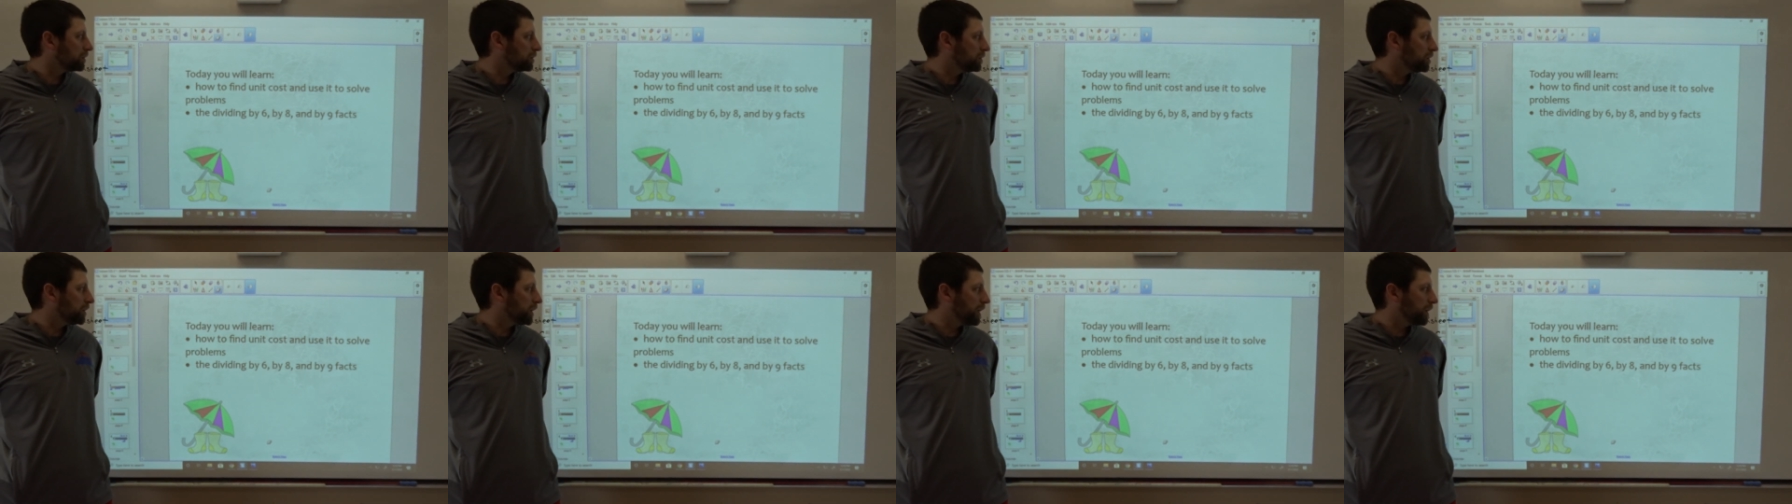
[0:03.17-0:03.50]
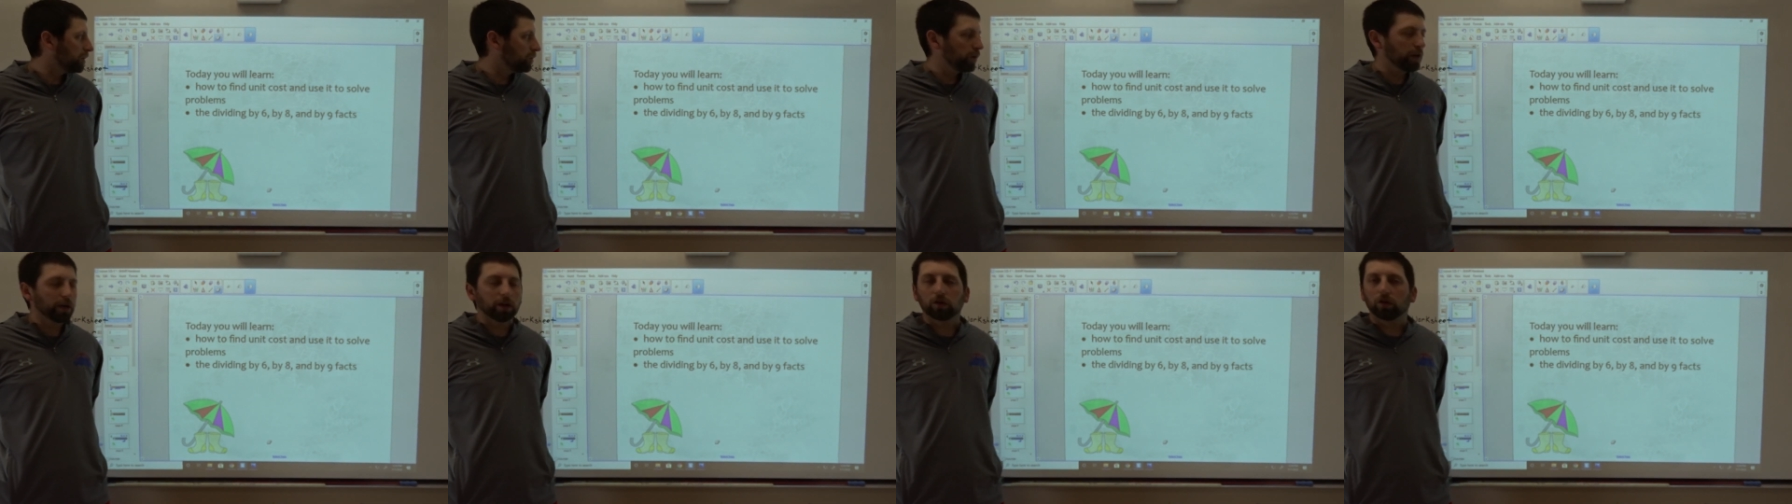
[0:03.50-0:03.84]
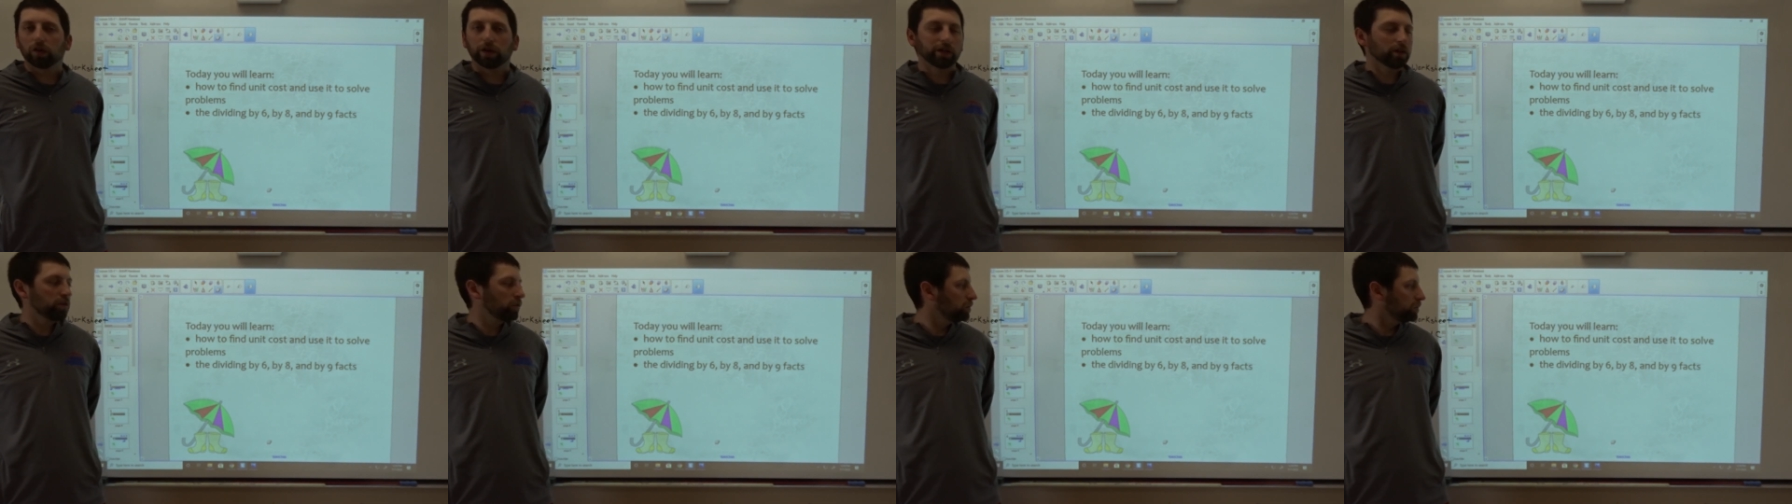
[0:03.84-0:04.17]
Today we are
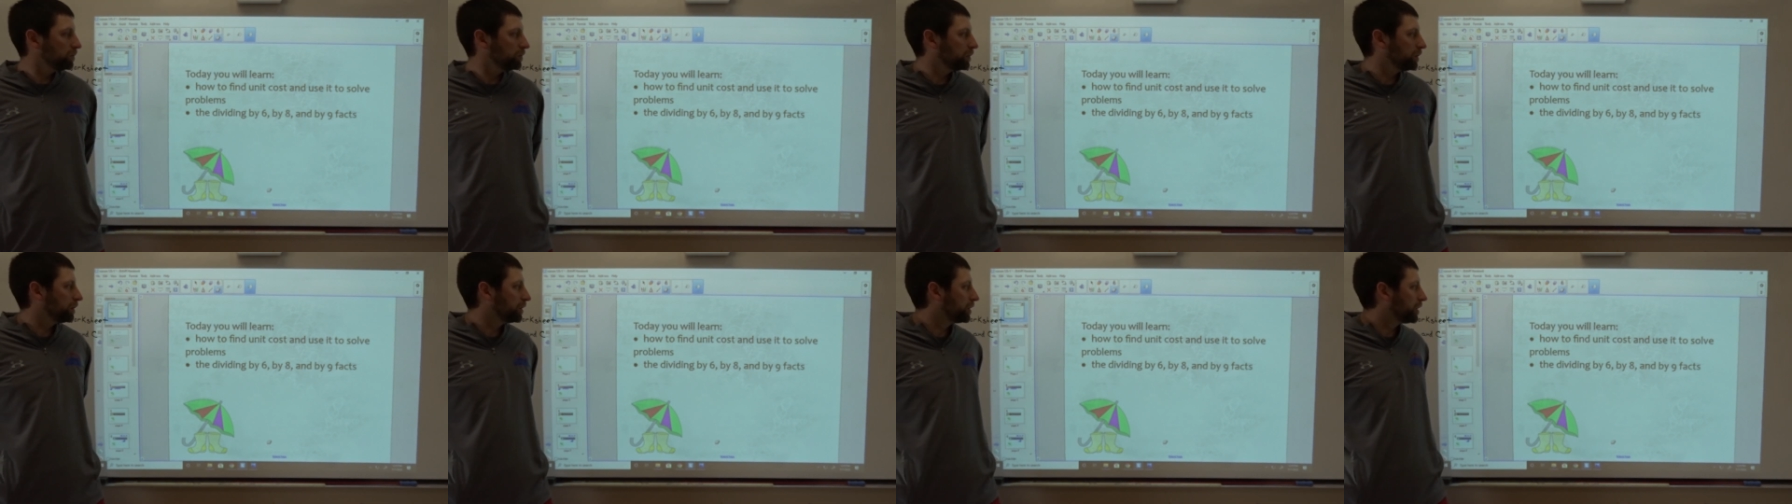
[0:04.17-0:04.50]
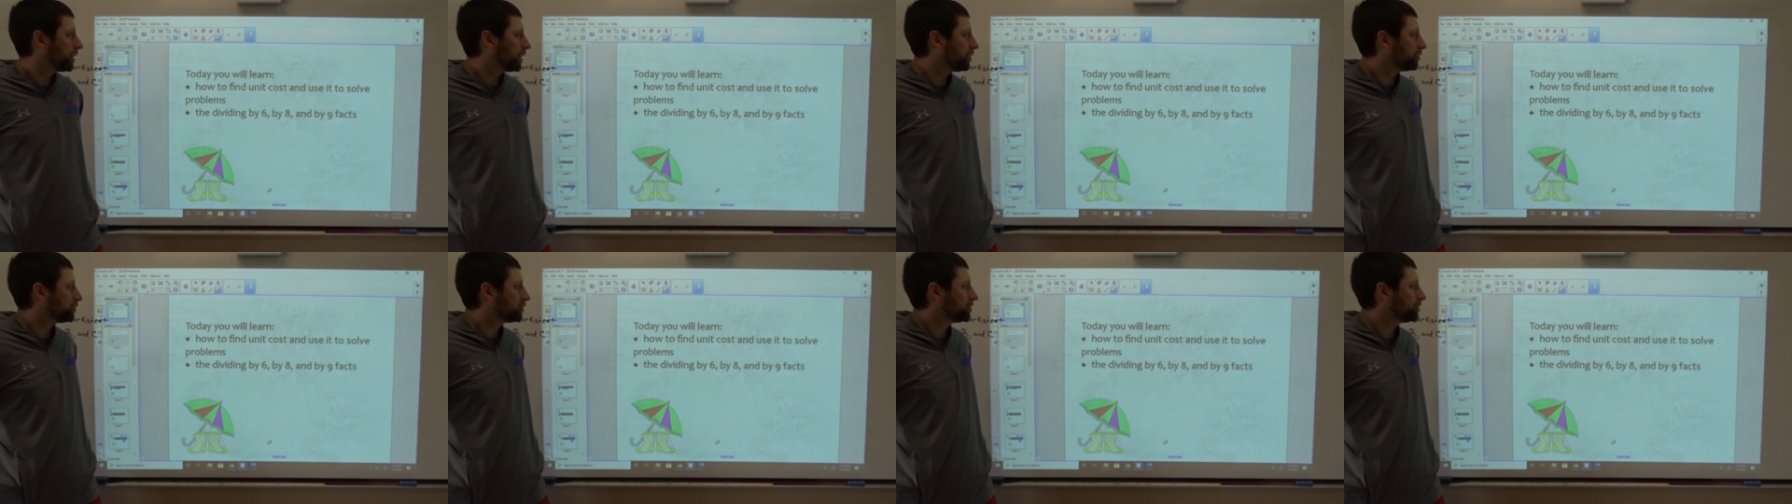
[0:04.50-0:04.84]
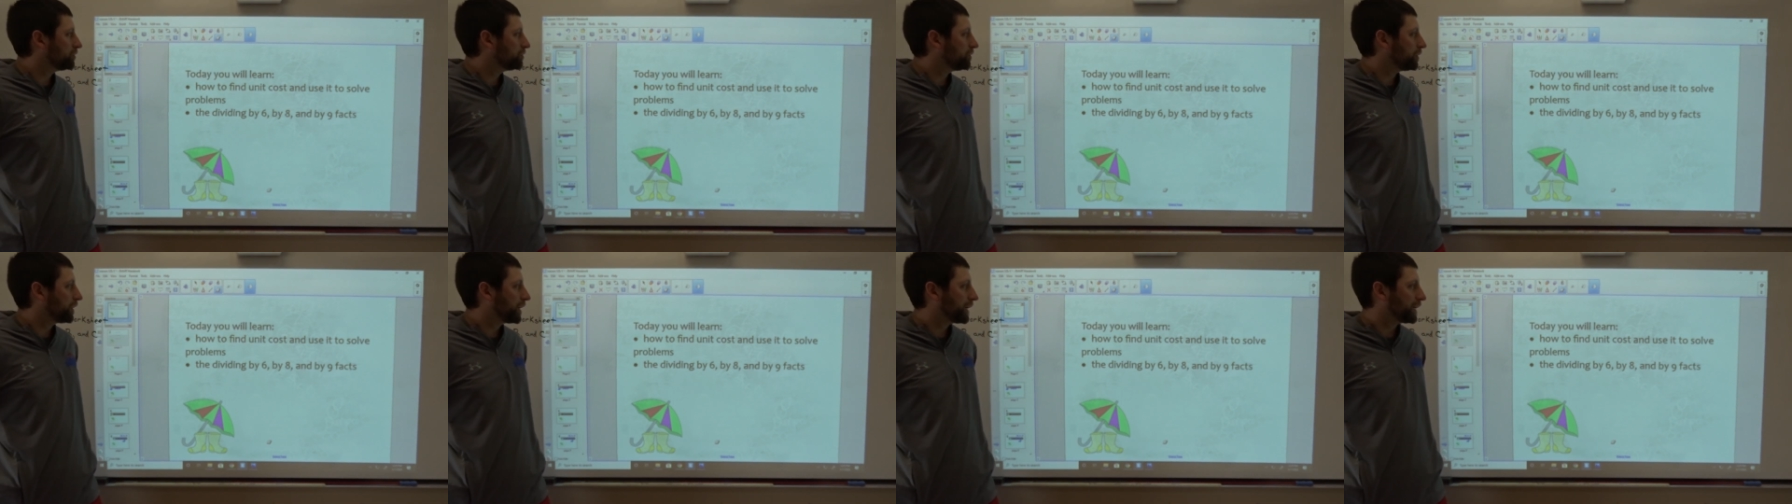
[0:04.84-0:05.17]
going to learn how
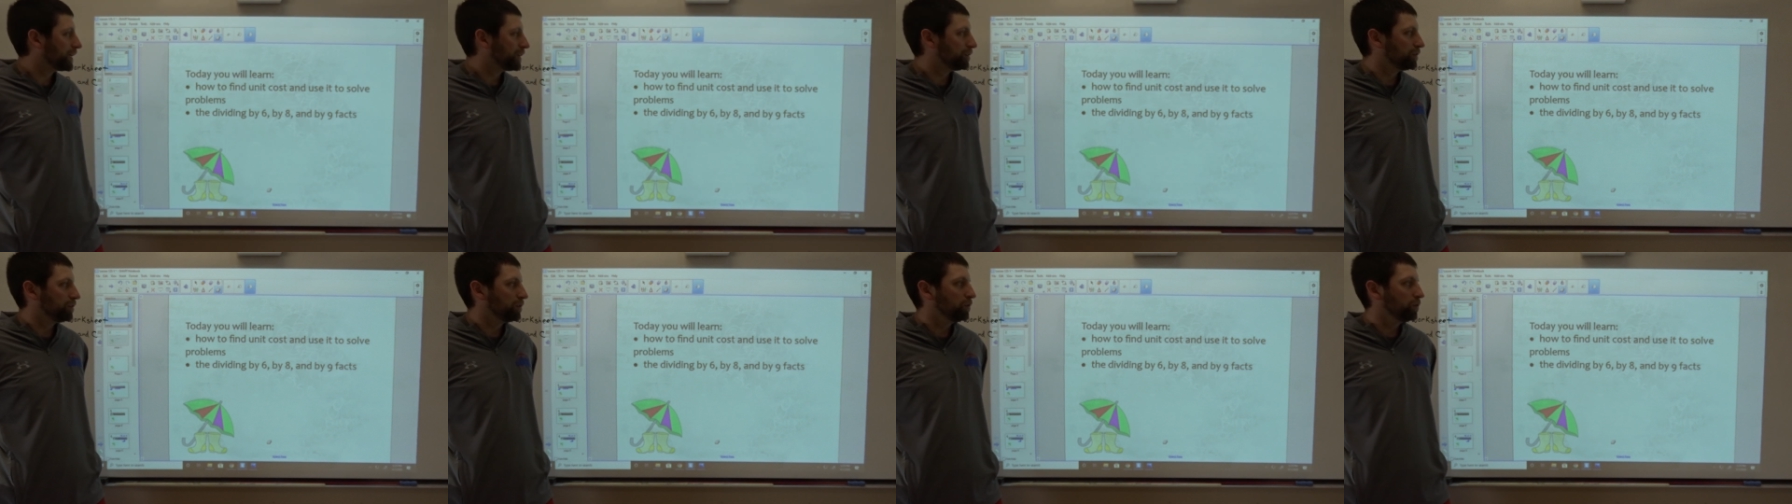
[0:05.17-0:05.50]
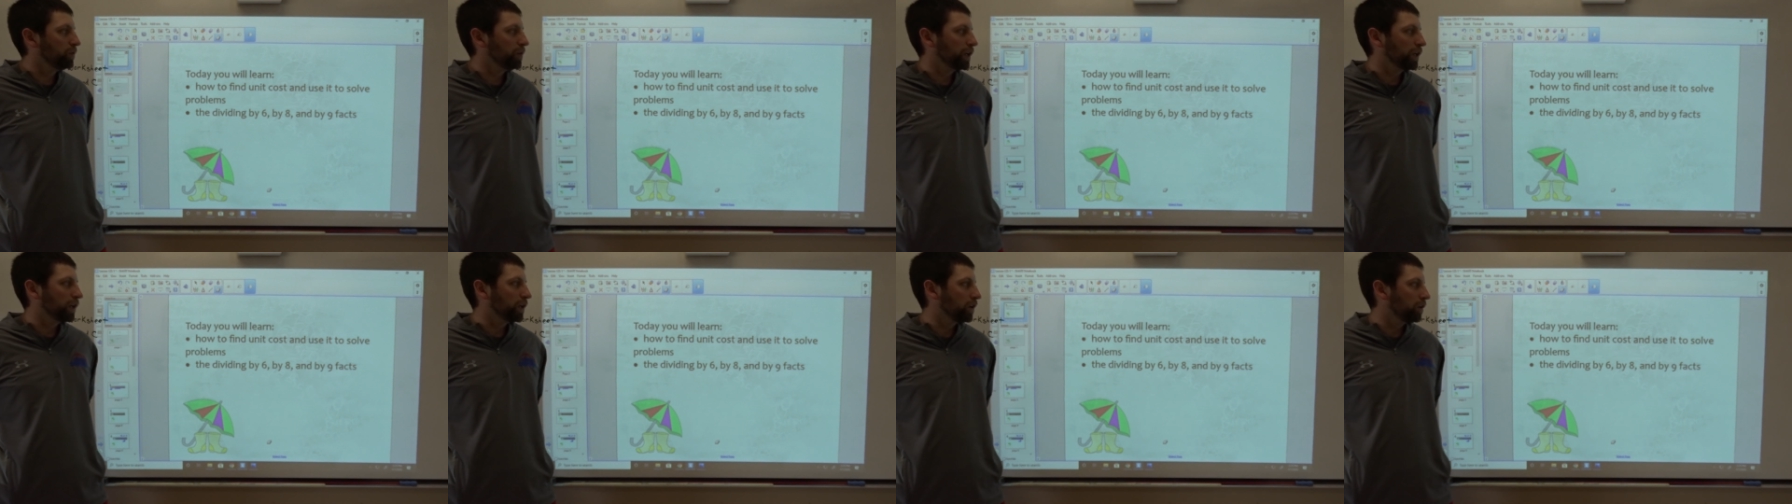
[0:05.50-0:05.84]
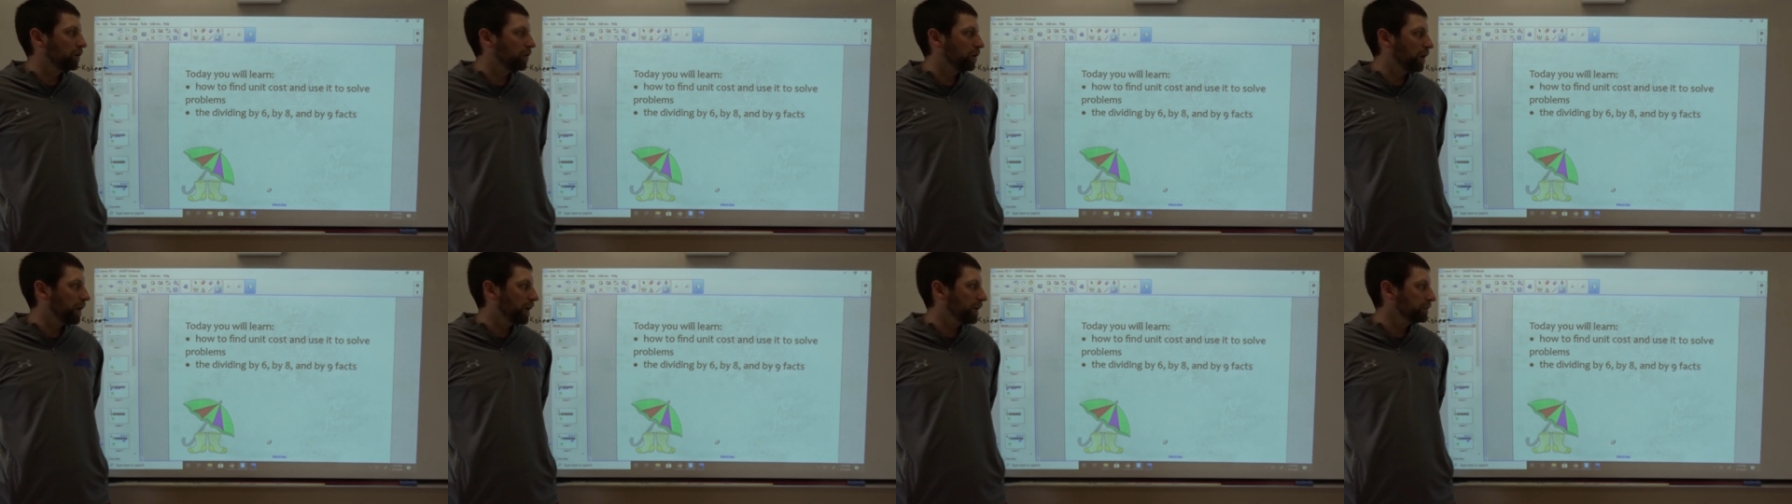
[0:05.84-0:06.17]
to find unit
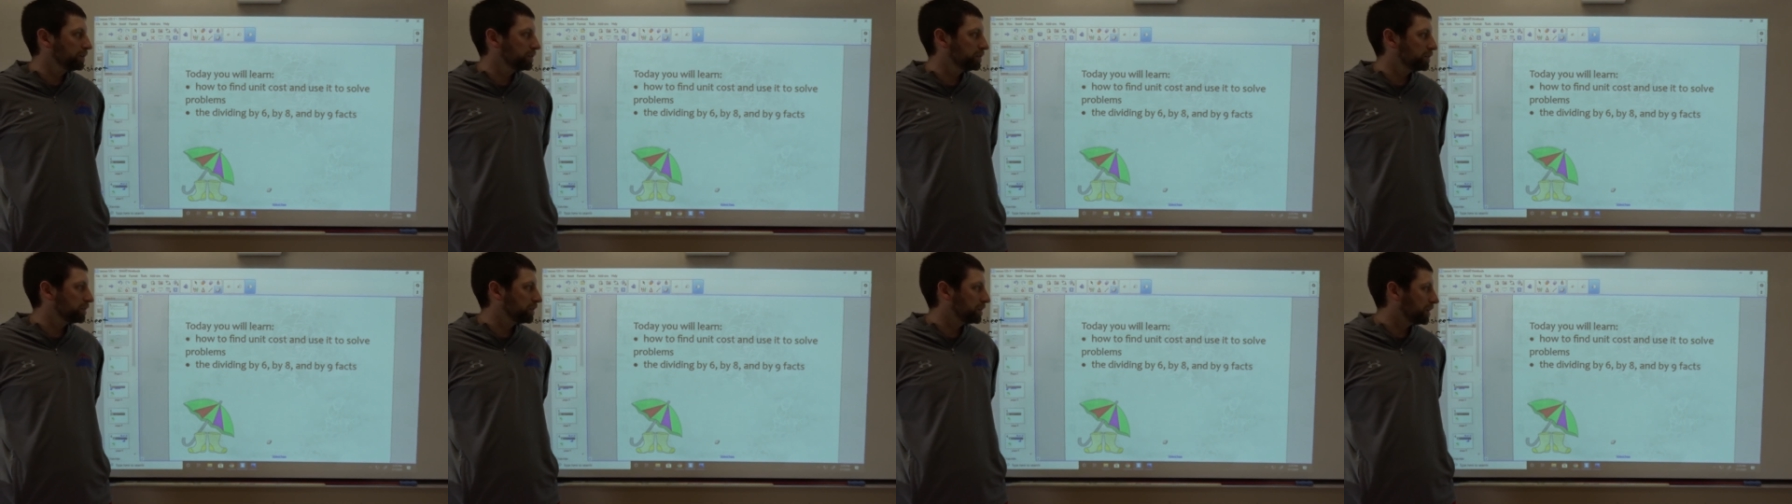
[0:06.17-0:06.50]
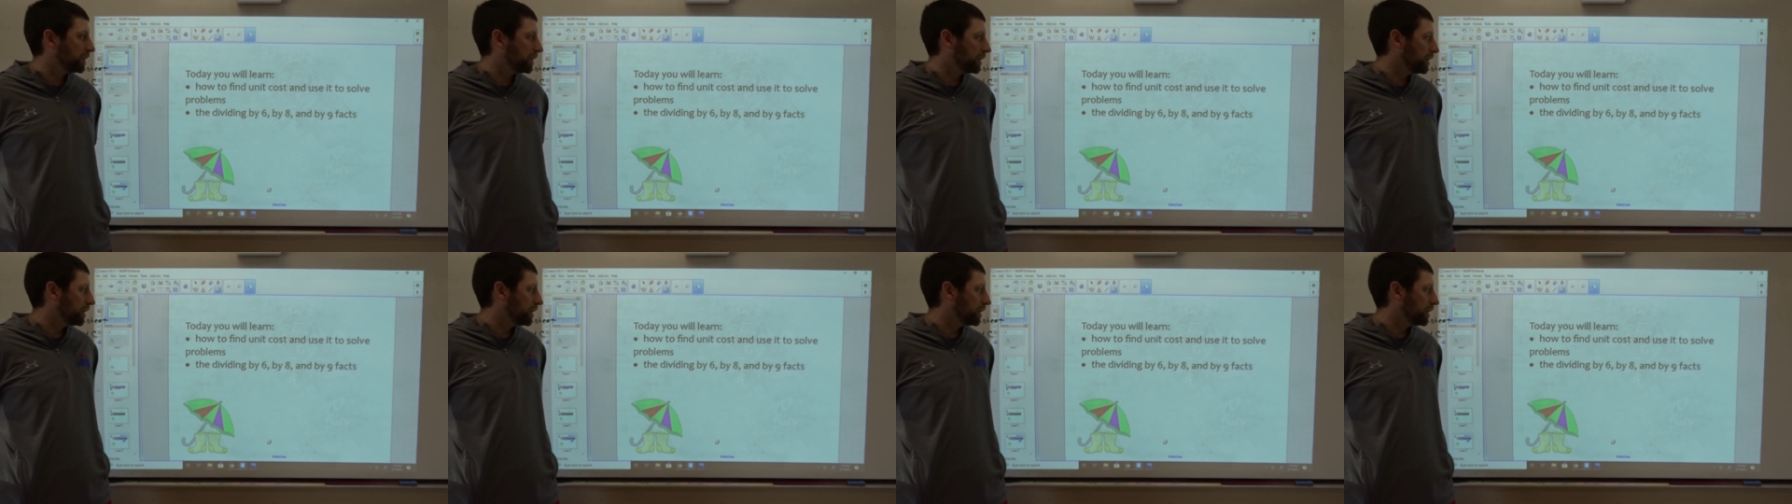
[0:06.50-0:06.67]
cost